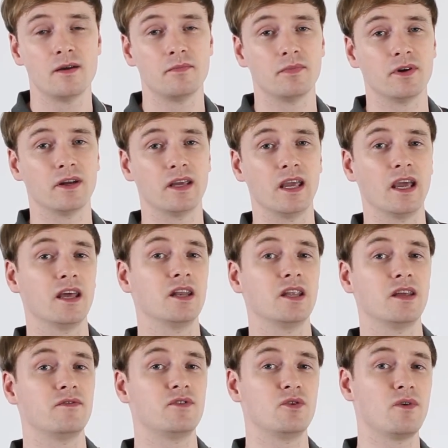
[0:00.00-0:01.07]
But again,
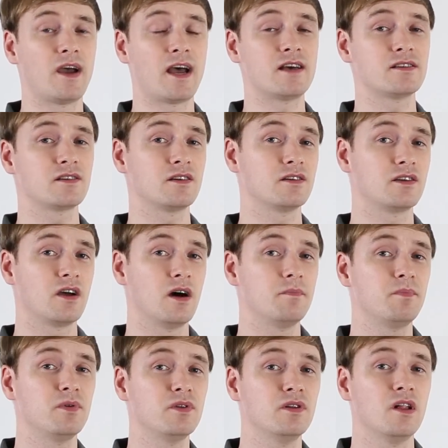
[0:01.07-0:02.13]
if you ask a
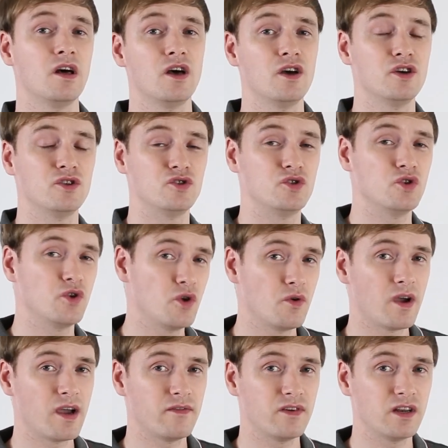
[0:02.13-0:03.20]
couple, do you
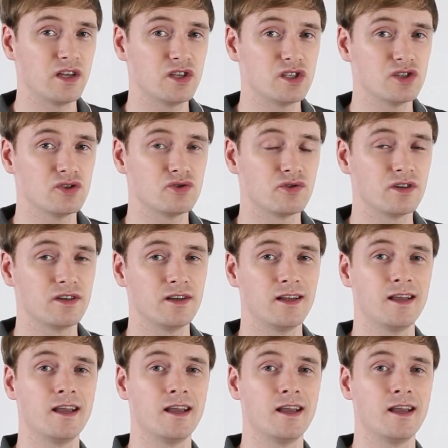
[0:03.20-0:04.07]
have any children?